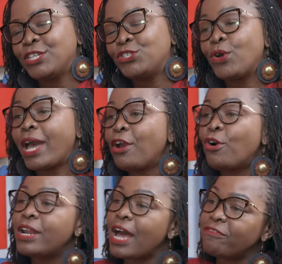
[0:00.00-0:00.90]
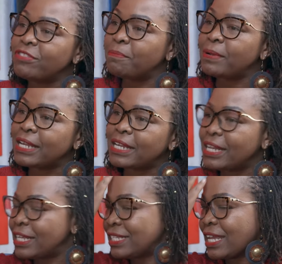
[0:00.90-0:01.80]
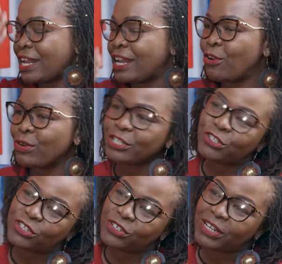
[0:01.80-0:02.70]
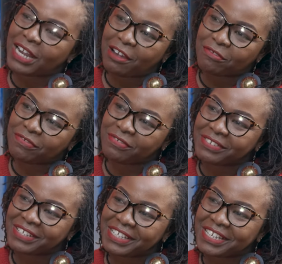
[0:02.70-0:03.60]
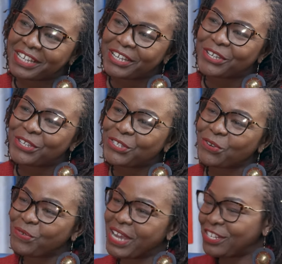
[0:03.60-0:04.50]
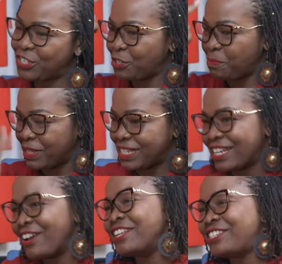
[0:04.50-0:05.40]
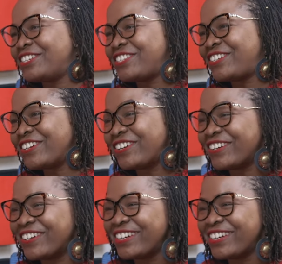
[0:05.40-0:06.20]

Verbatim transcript: So I own half the plane, and it's a longitudinal half. So we had to chop it now into two.